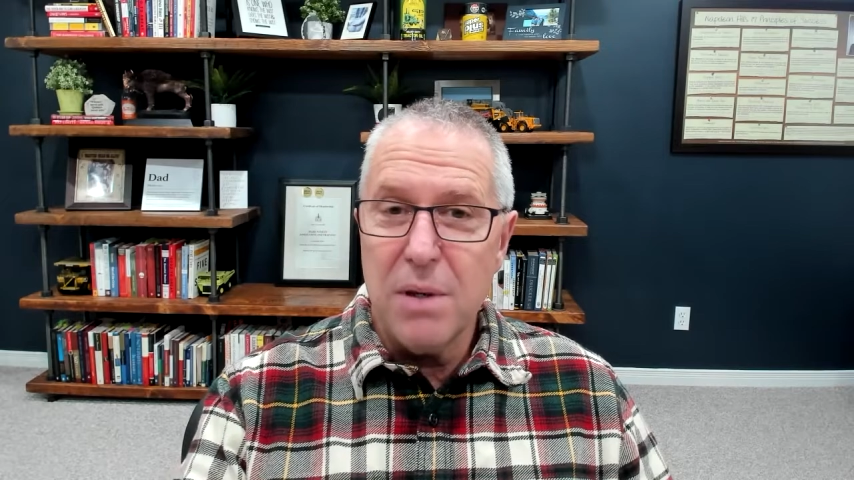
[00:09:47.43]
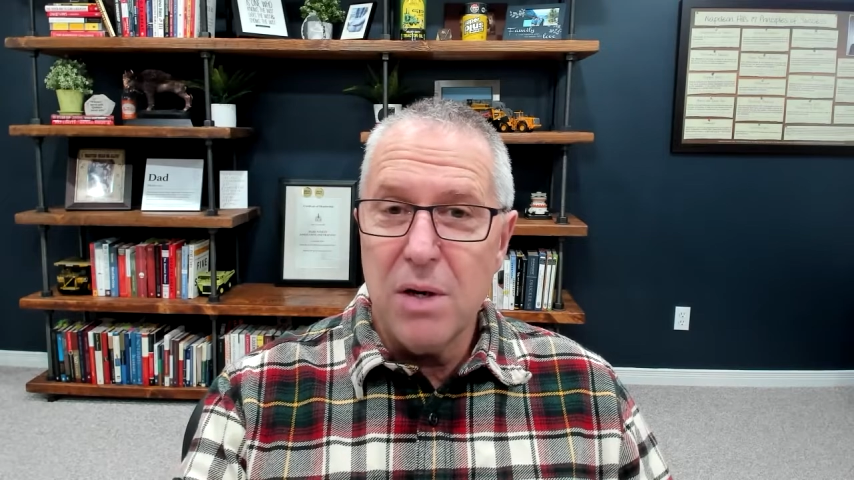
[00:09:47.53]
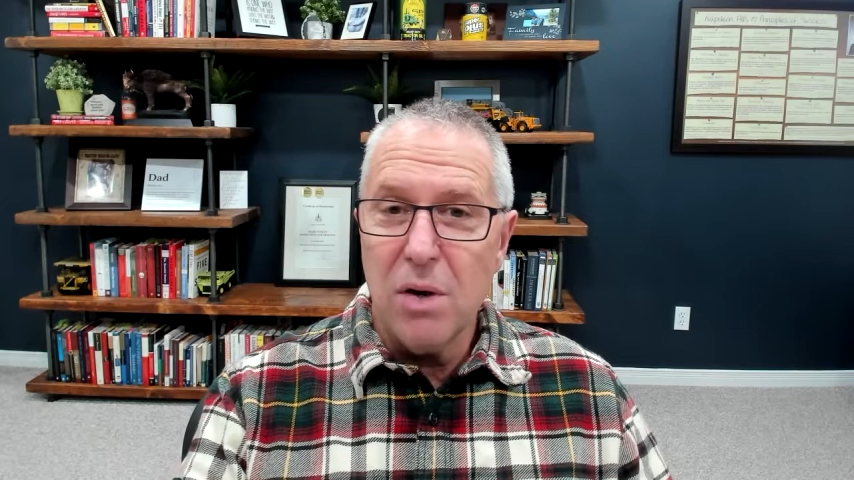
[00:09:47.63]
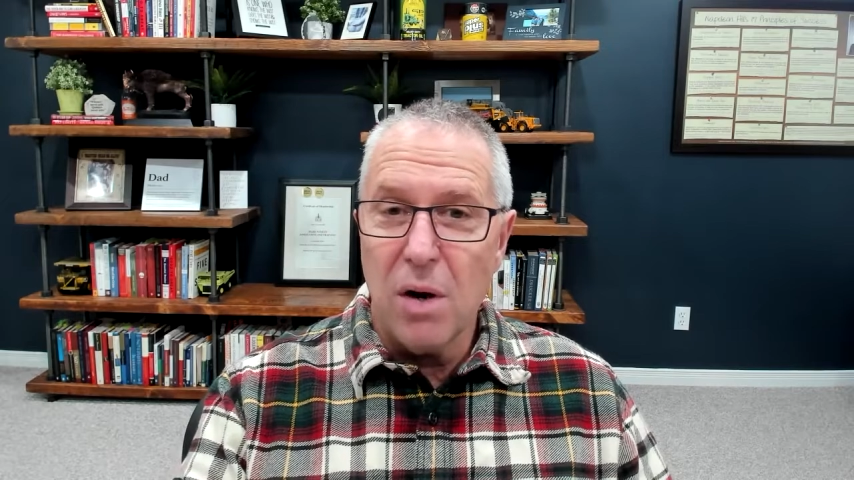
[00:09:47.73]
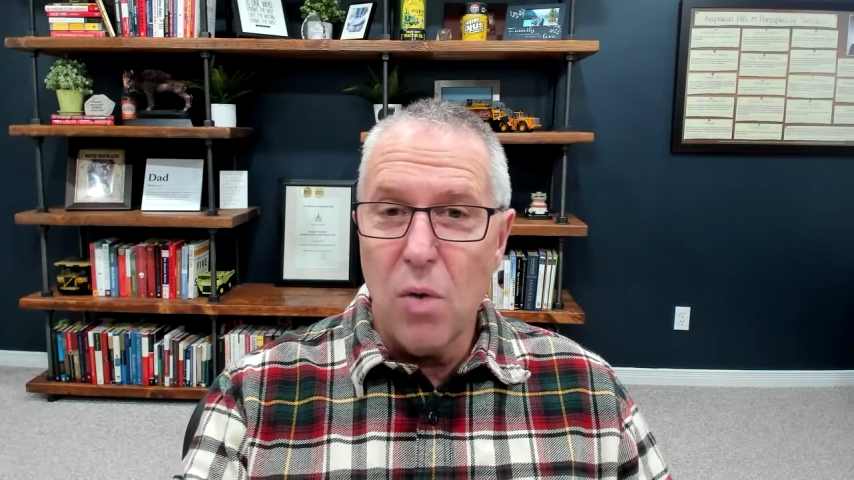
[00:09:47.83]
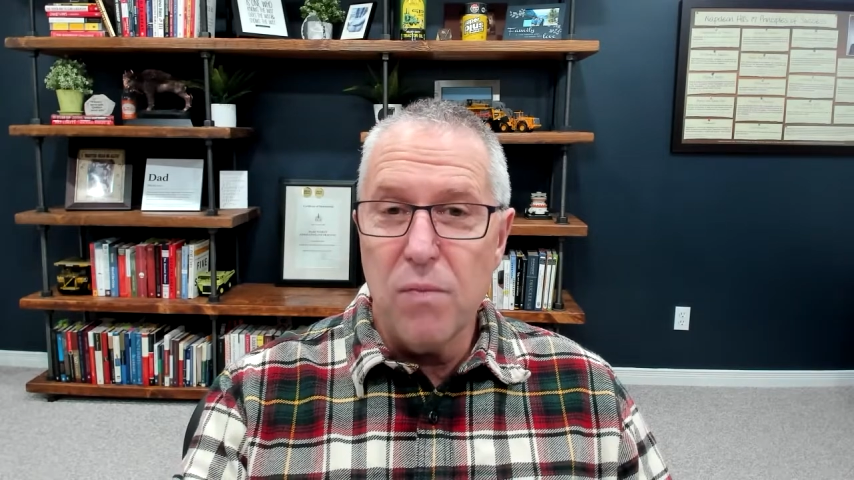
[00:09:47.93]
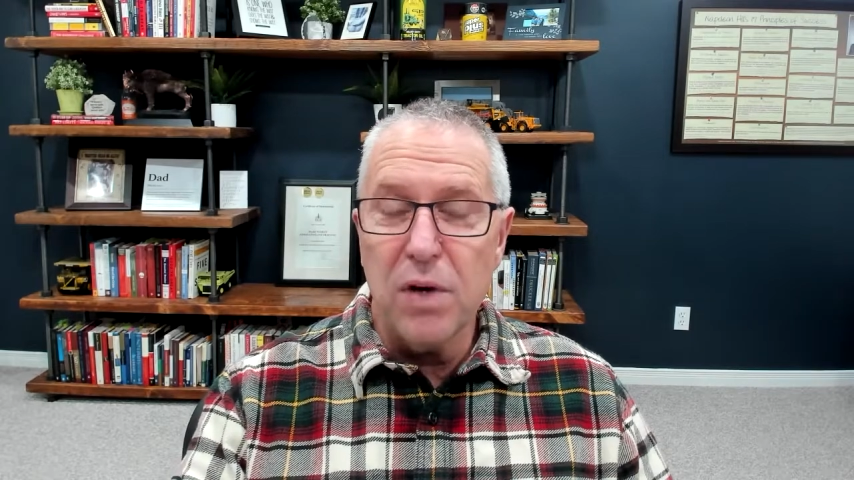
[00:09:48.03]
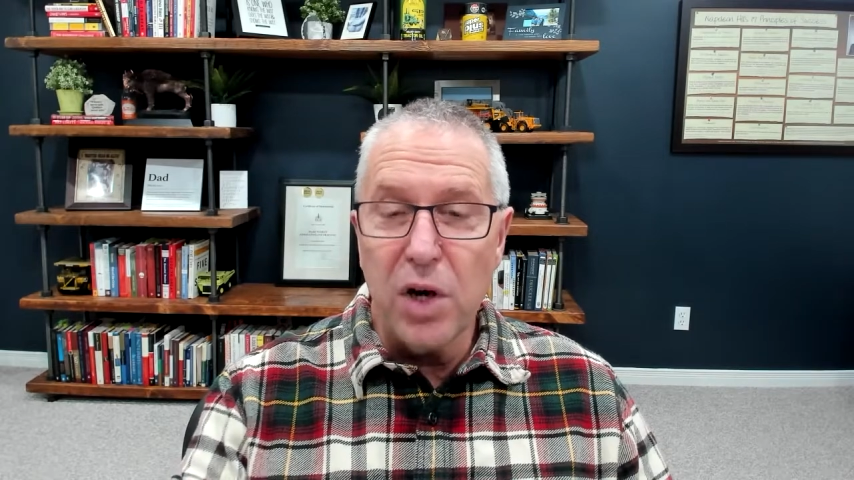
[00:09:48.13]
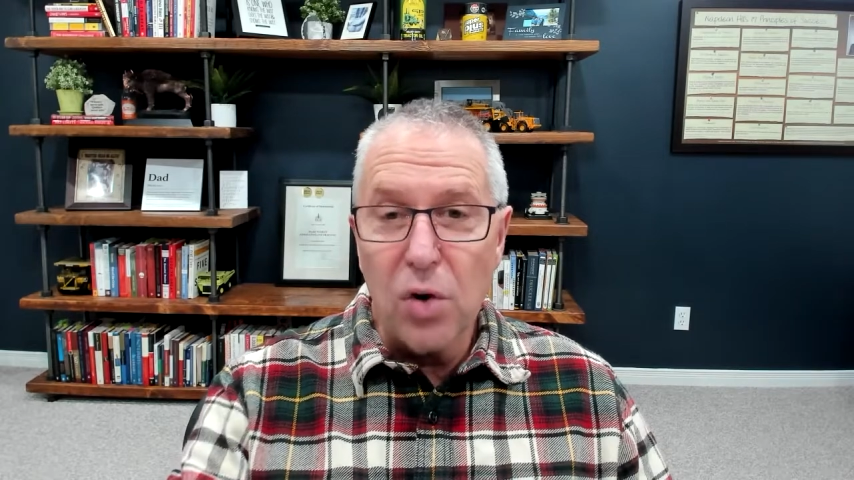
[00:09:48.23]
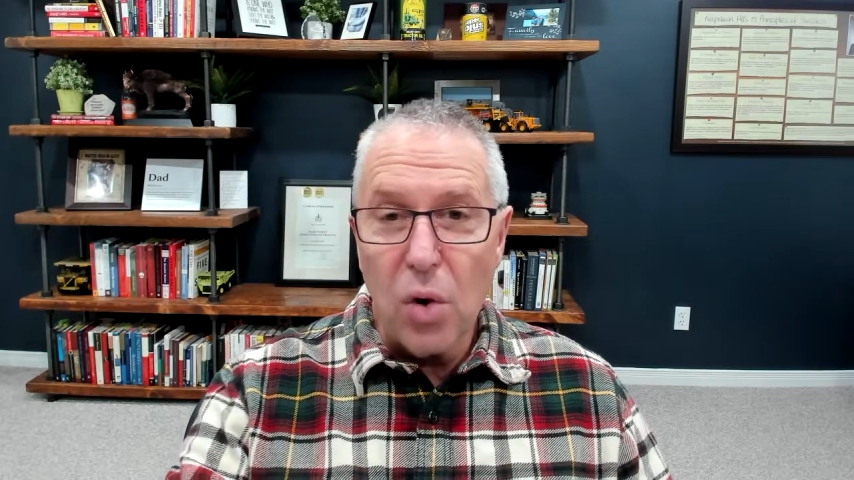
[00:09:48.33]
here and hopefully
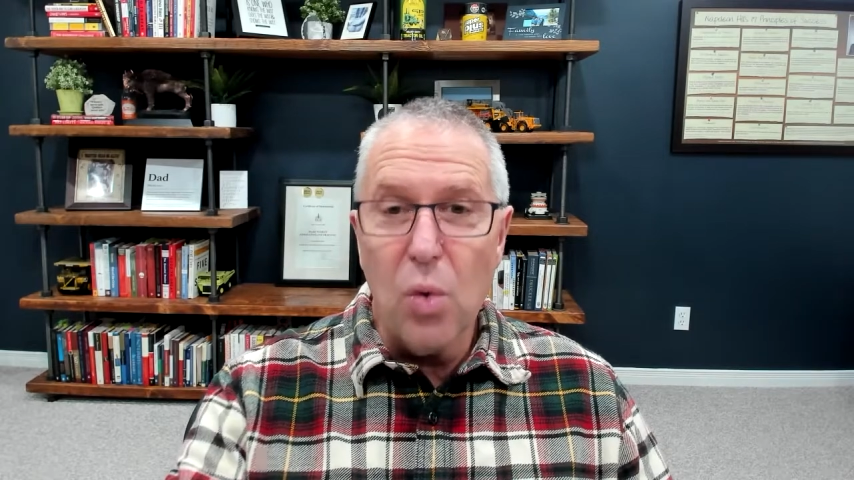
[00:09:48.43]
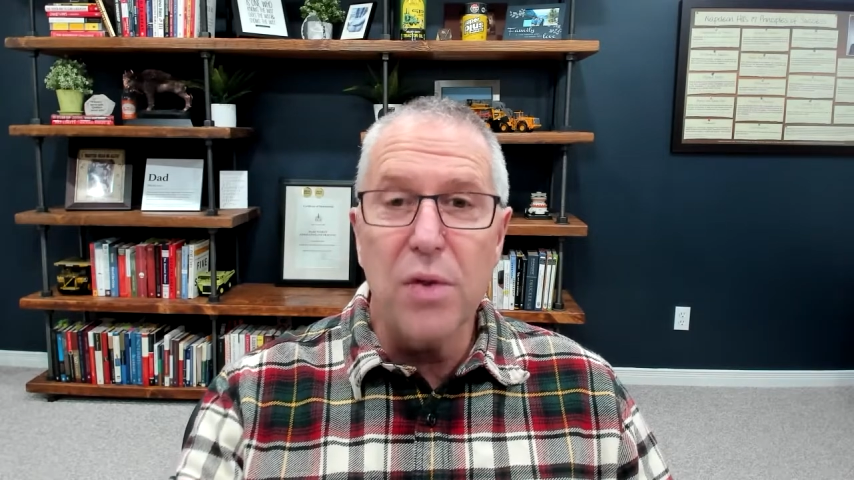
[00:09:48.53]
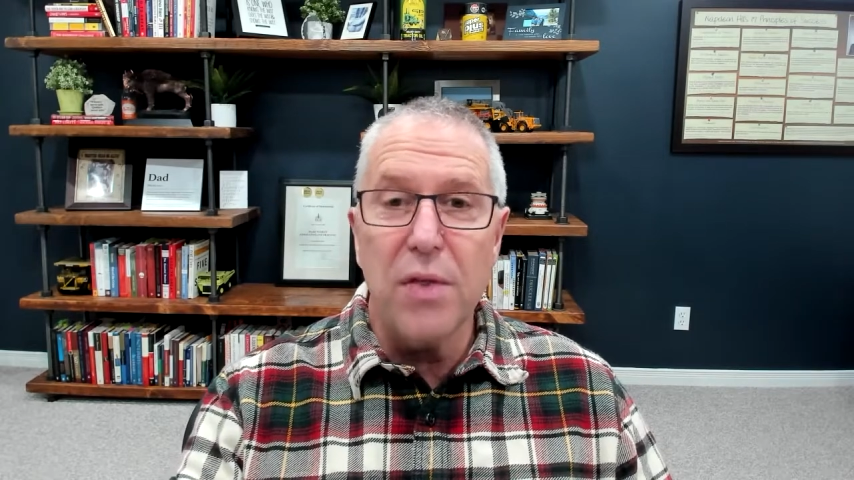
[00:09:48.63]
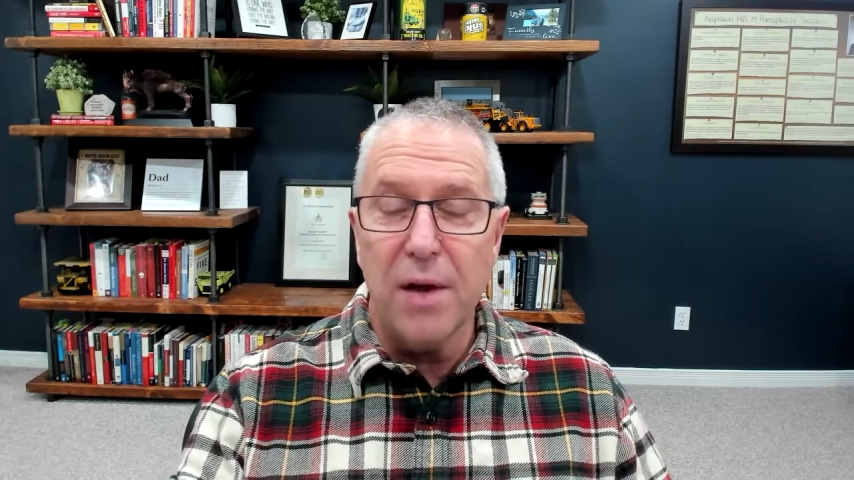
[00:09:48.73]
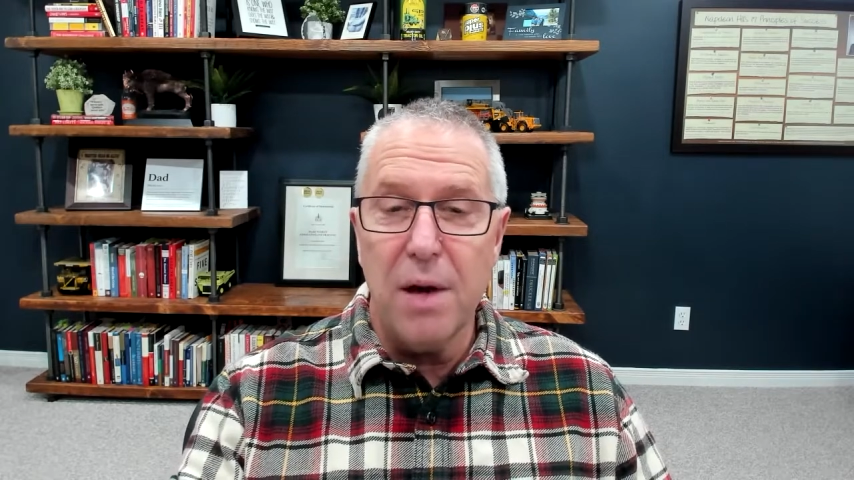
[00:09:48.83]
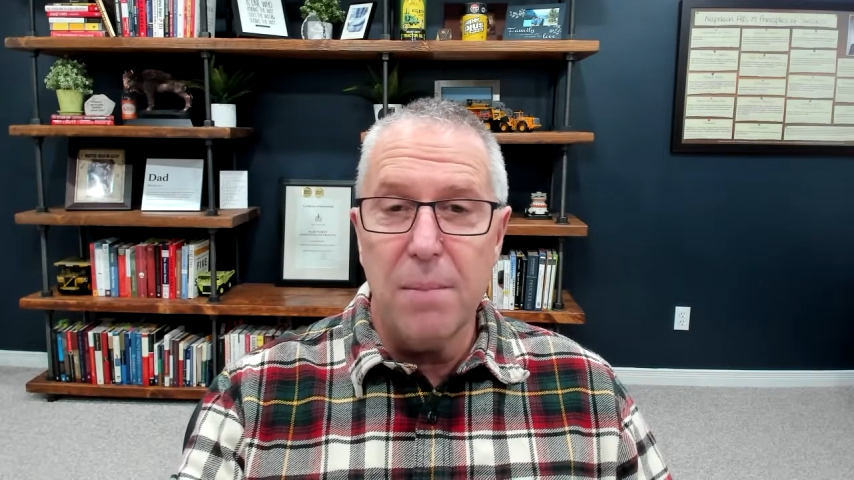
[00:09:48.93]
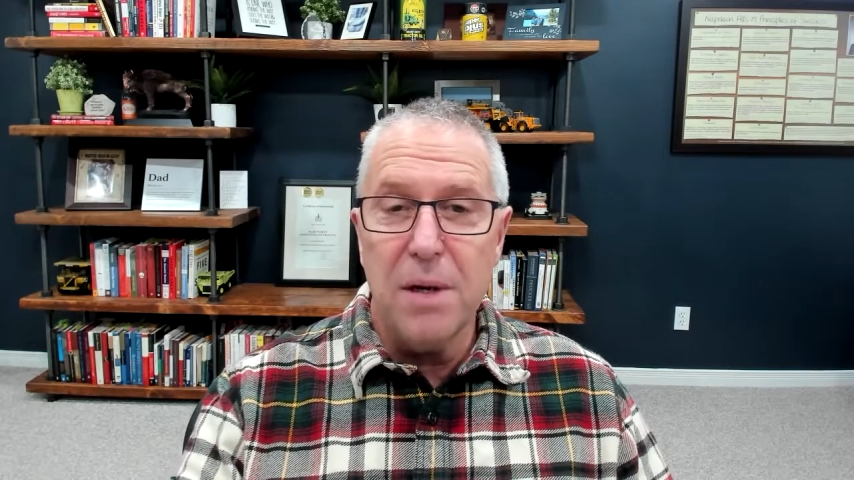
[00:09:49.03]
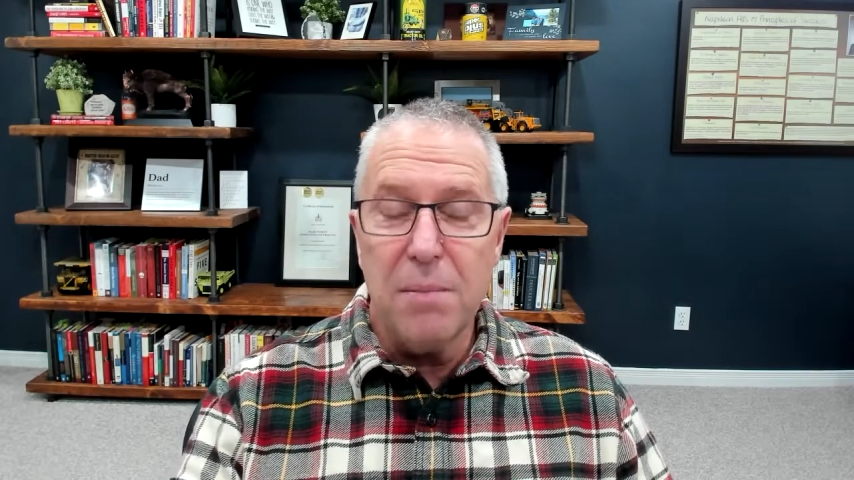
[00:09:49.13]
grow within the company